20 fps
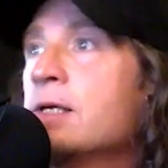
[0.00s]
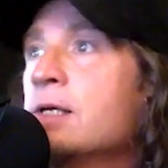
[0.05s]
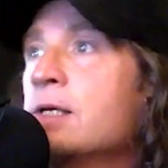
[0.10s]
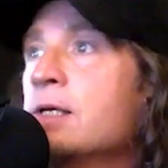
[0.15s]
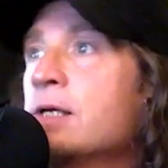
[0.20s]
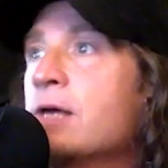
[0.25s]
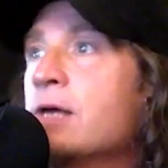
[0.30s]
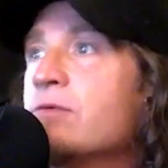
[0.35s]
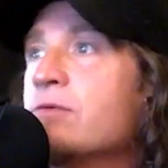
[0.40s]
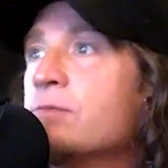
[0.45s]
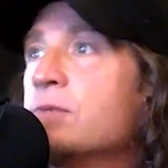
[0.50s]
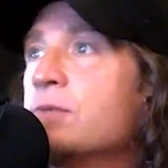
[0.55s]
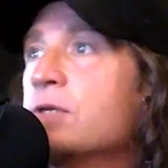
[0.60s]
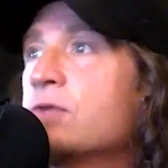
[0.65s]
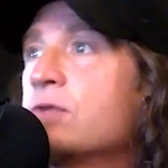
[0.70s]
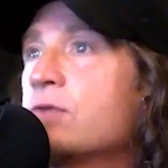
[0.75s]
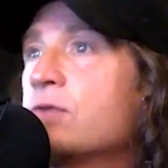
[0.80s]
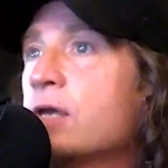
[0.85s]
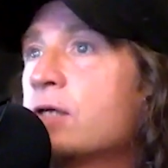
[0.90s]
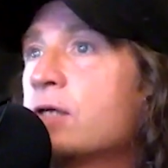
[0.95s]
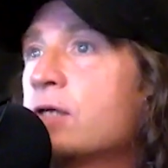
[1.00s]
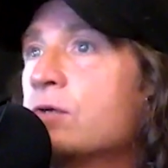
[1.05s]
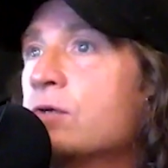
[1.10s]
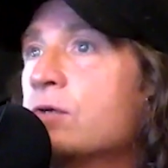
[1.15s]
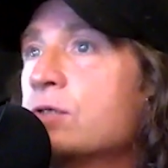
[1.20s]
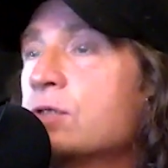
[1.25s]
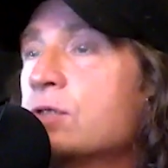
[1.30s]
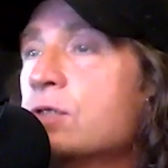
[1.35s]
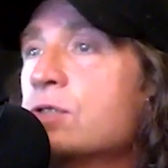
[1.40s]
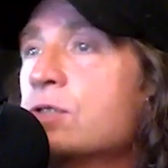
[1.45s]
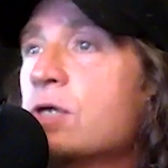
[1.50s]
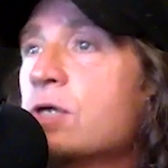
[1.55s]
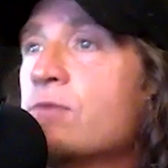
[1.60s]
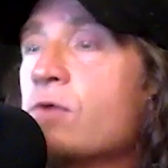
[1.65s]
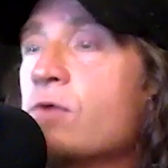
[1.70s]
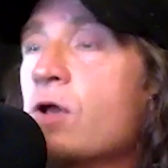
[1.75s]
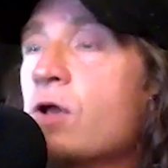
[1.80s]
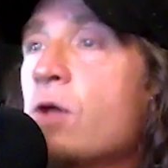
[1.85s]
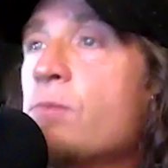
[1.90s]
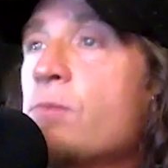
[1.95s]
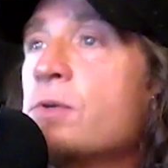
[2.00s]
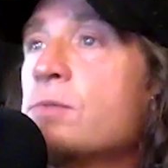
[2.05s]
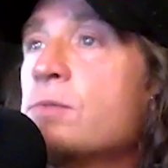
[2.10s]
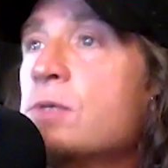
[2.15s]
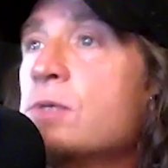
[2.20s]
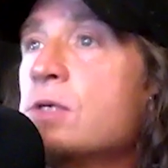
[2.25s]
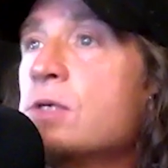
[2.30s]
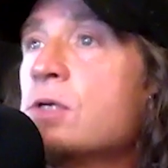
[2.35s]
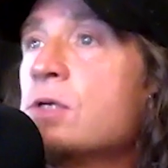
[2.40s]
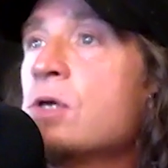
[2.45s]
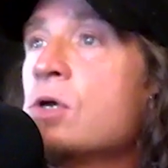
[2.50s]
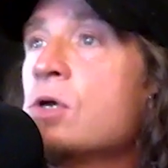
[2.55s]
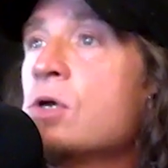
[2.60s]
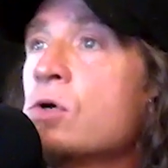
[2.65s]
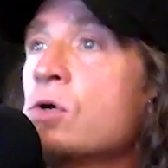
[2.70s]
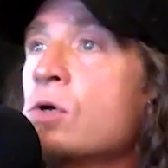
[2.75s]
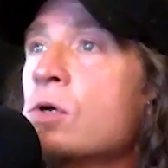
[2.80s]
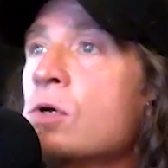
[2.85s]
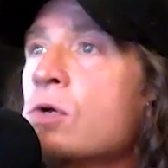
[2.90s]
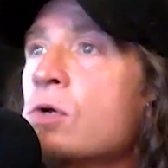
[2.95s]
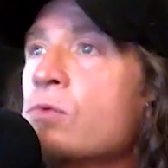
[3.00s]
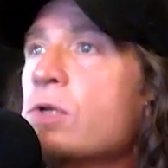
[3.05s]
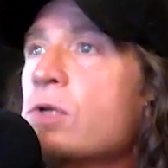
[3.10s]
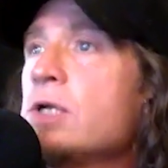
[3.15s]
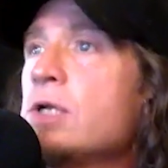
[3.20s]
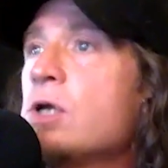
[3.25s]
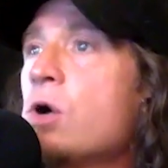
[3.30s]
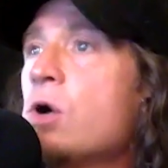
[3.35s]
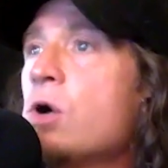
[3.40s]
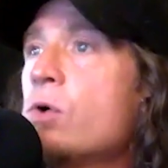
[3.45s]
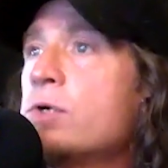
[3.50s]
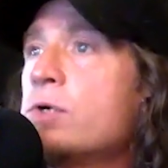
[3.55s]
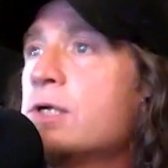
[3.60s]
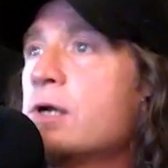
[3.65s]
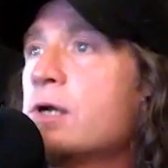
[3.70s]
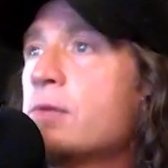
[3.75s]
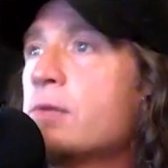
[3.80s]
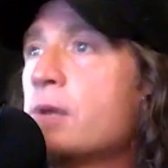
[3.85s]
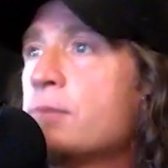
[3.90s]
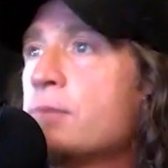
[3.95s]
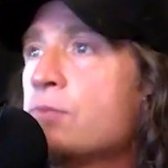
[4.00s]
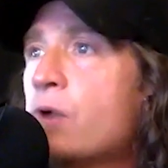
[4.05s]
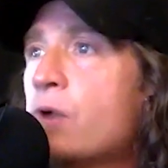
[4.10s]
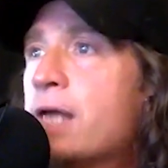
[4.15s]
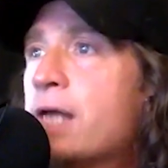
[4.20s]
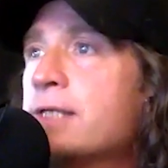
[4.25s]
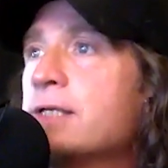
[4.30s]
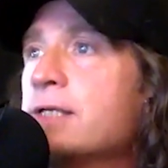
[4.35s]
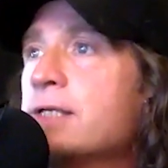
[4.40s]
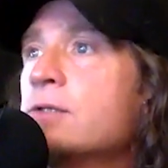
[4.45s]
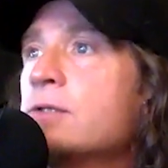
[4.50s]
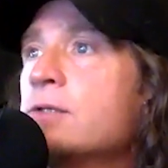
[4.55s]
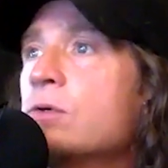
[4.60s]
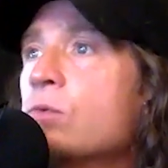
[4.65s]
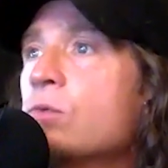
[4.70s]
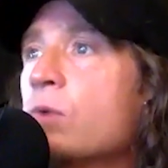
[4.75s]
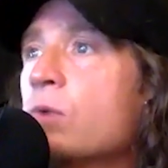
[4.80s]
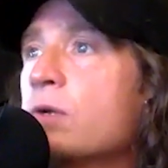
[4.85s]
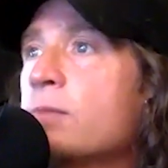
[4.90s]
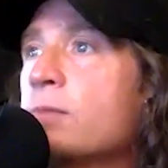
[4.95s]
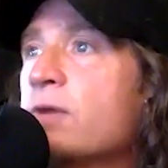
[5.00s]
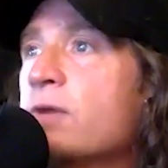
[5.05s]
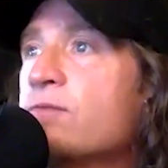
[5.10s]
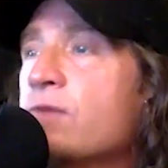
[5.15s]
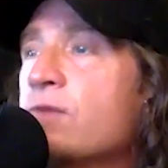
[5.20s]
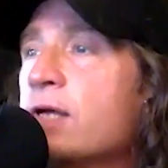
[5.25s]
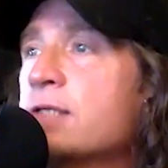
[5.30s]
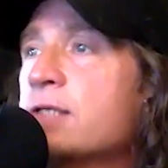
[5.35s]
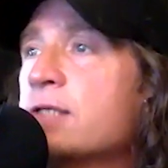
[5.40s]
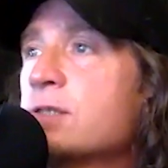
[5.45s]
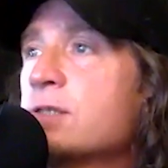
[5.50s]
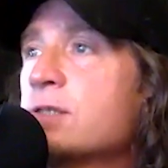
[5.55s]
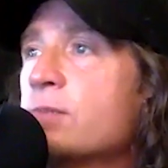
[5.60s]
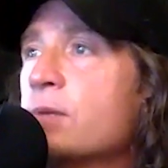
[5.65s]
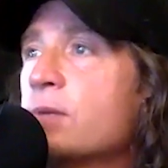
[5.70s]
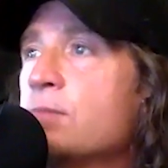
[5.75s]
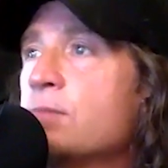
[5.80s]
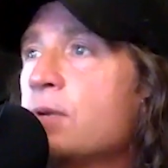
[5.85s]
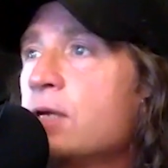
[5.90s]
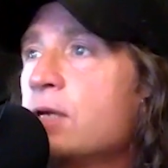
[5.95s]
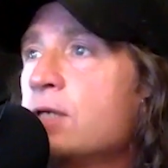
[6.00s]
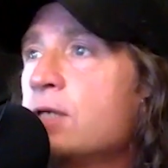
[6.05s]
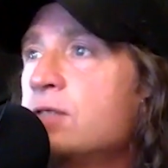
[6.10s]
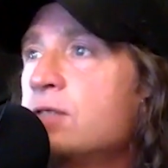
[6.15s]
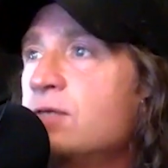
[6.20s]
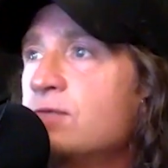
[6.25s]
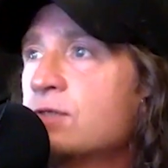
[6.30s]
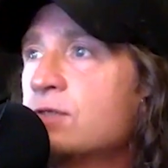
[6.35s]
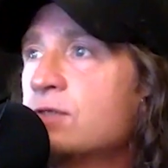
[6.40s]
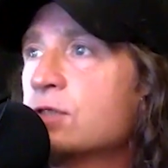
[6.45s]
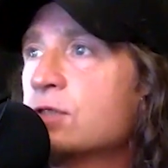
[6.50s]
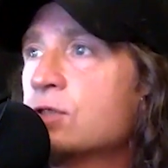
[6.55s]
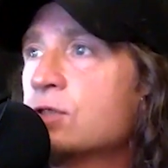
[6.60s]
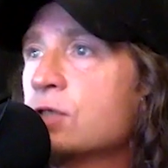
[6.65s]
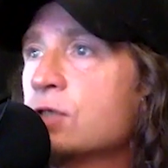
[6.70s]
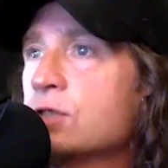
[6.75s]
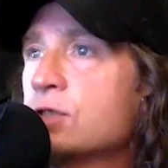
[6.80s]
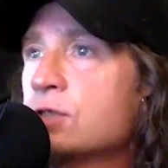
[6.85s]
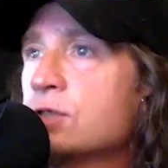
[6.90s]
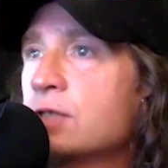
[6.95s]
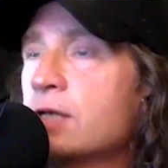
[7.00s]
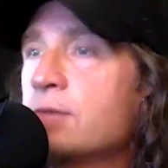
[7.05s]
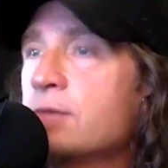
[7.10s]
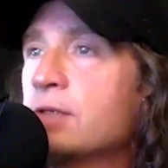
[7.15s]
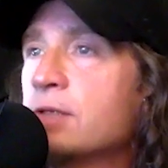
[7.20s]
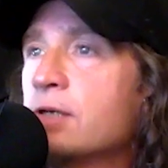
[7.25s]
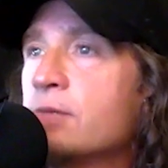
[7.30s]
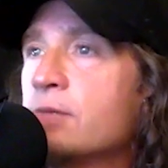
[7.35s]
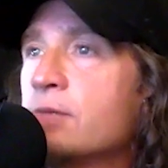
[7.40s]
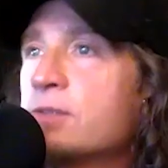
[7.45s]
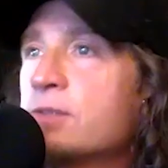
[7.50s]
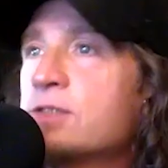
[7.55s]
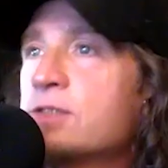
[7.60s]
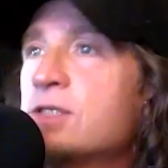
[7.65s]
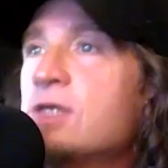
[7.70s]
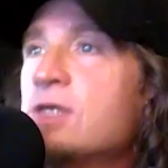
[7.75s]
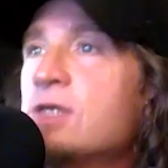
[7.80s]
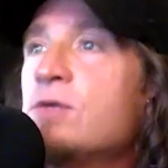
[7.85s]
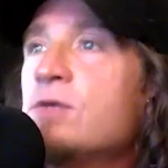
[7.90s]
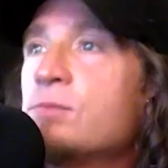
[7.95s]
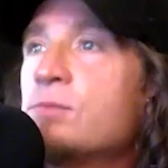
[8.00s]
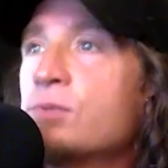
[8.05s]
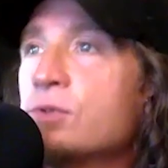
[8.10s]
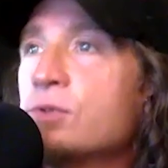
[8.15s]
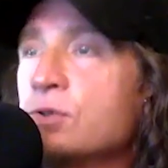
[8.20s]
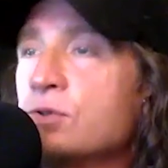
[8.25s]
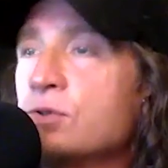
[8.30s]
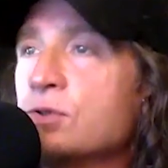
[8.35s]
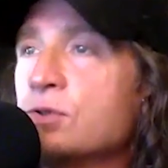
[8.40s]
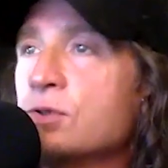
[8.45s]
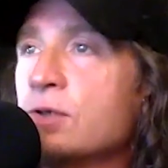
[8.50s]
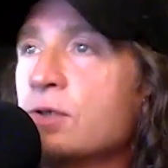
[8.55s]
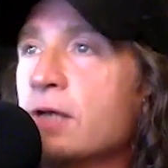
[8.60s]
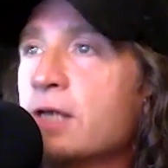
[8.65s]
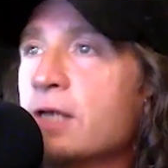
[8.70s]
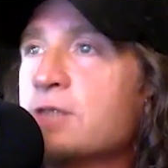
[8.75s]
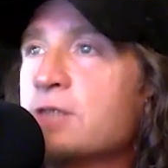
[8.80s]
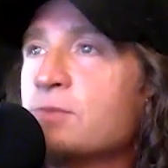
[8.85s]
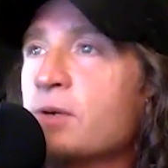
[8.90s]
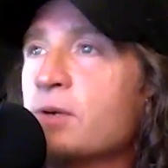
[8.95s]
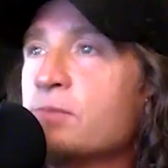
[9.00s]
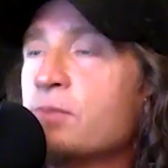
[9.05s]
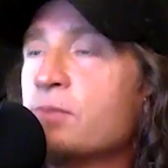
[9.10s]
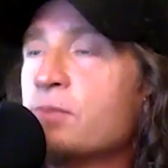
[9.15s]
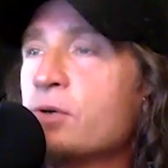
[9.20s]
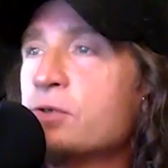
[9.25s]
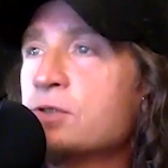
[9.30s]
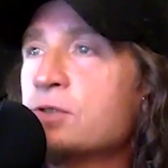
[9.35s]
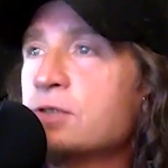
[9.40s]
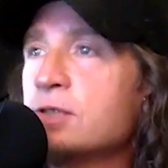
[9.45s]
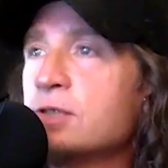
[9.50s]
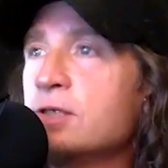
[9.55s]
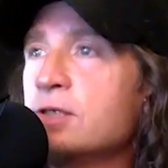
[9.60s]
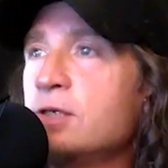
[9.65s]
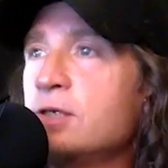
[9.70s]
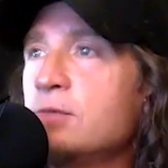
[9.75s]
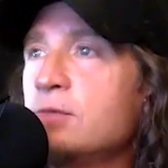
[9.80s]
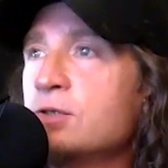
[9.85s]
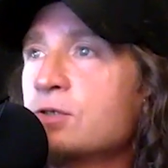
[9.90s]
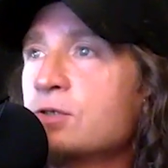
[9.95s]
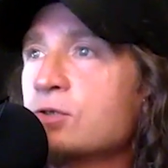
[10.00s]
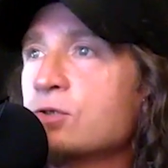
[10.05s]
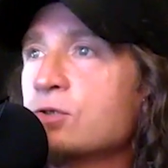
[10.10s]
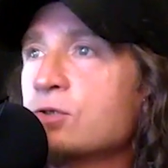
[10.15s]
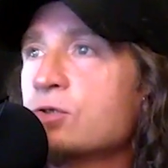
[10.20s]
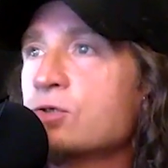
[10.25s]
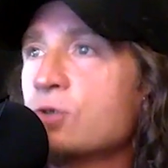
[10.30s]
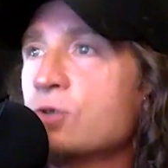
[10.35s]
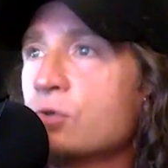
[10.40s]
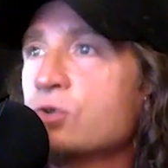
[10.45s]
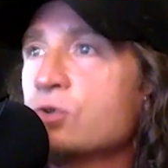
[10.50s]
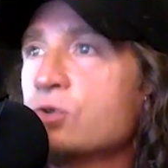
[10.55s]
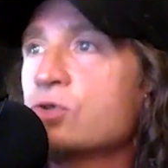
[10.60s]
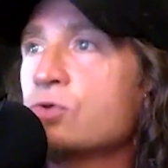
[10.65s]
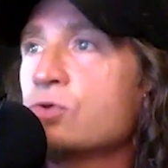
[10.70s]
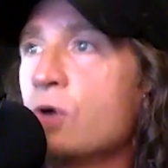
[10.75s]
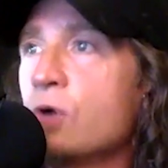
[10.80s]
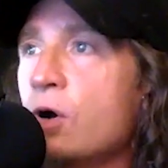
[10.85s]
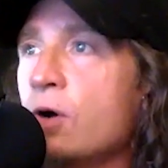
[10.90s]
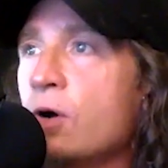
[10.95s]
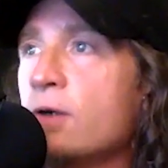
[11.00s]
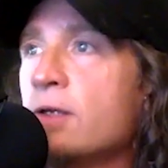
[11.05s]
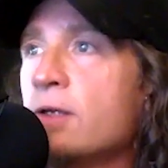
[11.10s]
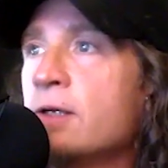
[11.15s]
I have a big thank you to C J for helping me really hone in on my branding. One of my fans on my page even suggested I become a T V producer as my posts and images are so strong.